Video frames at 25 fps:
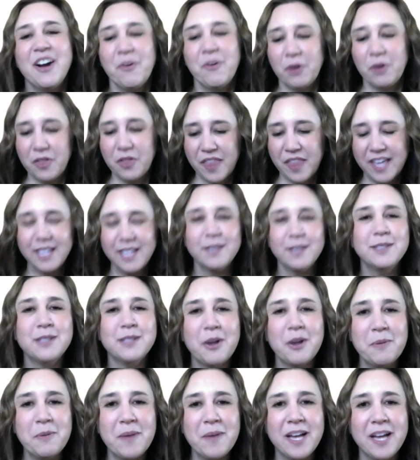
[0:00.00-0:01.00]
Well, thank you
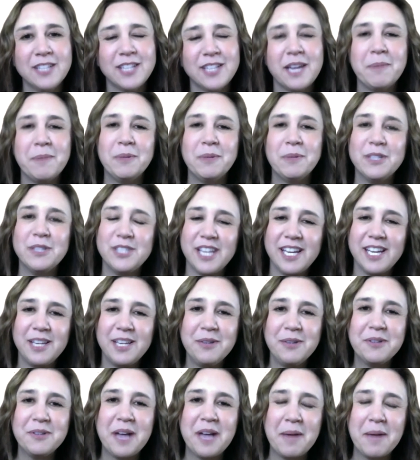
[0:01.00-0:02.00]
so much. I appreciate
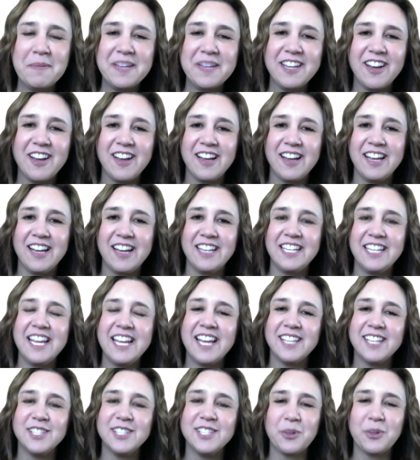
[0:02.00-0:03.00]
you coming on.
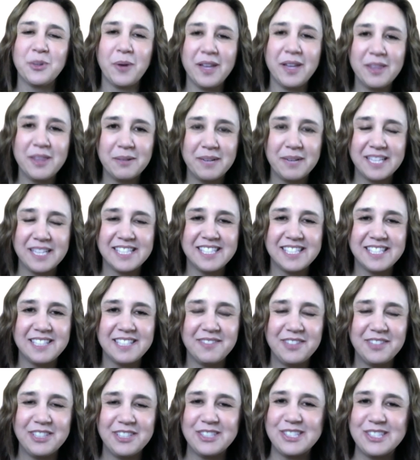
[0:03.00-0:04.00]
Enjoy the rest
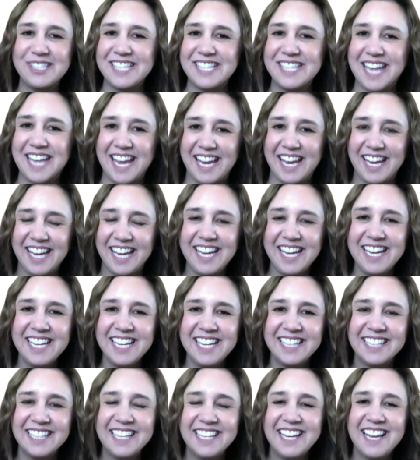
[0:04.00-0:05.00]
of your day.
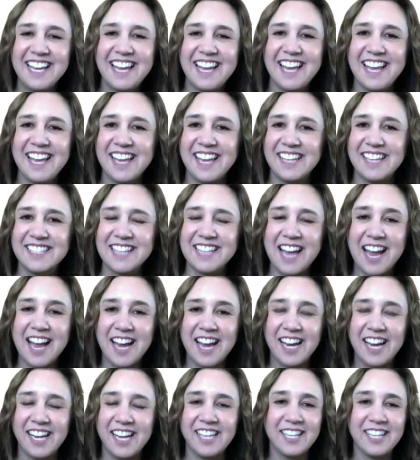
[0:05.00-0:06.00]
And
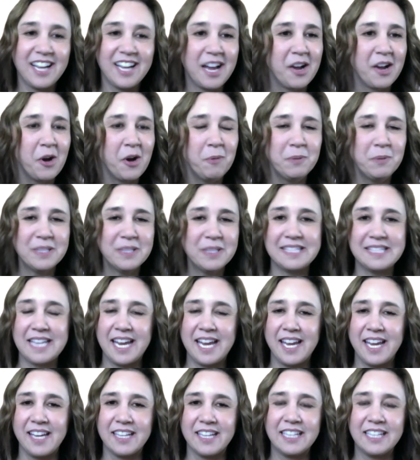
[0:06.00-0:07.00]
I hope you
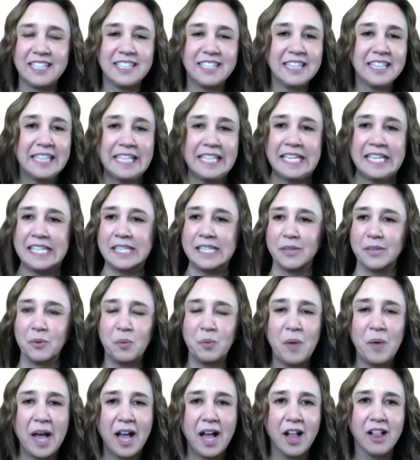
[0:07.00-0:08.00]
stay clean and
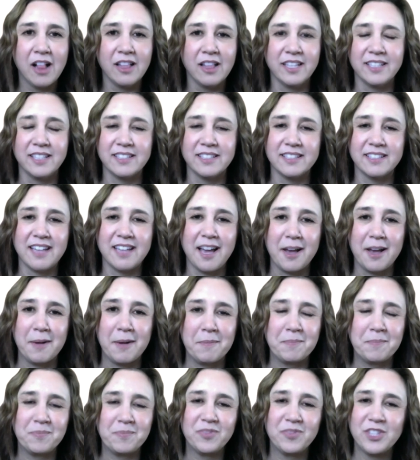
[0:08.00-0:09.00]
well, and
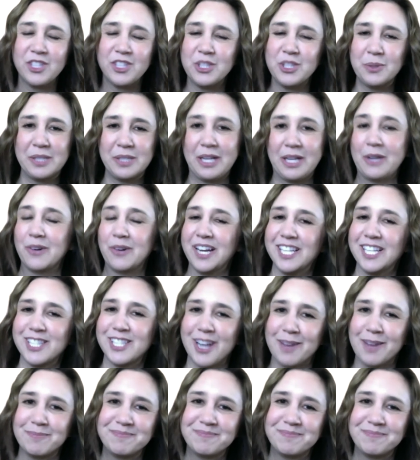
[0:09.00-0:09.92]
you're doing a great job.